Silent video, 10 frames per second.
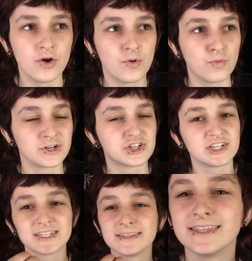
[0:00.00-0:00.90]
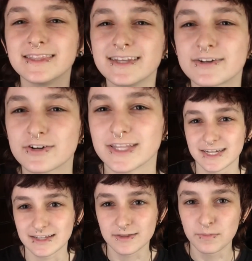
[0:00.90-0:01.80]
which is literally
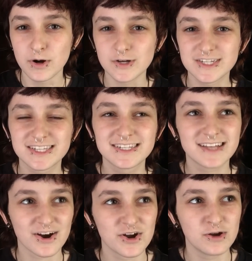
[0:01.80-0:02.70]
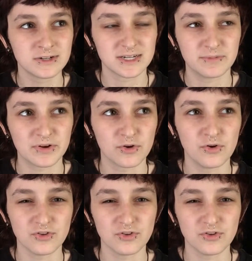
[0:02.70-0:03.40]
the most stereotypical,